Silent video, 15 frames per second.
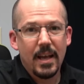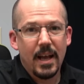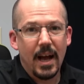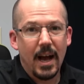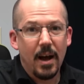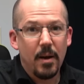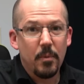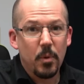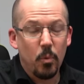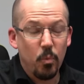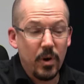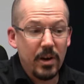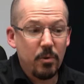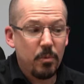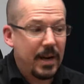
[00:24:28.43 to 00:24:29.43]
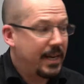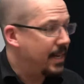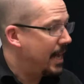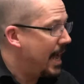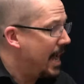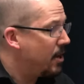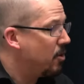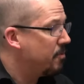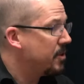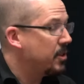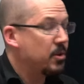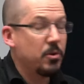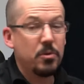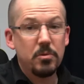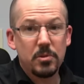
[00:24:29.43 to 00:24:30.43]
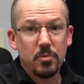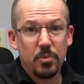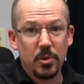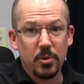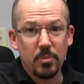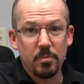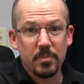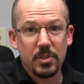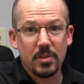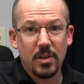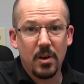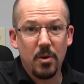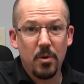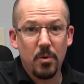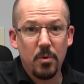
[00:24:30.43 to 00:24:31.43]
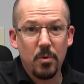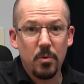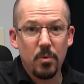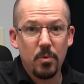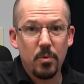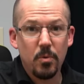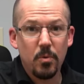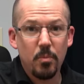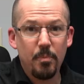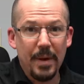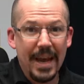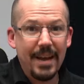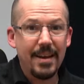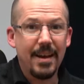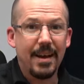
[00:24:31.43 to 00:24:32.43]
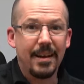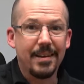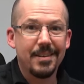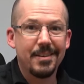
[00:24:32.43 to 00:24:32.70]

uh, we're ready to head over to the newsroom. So Bekah,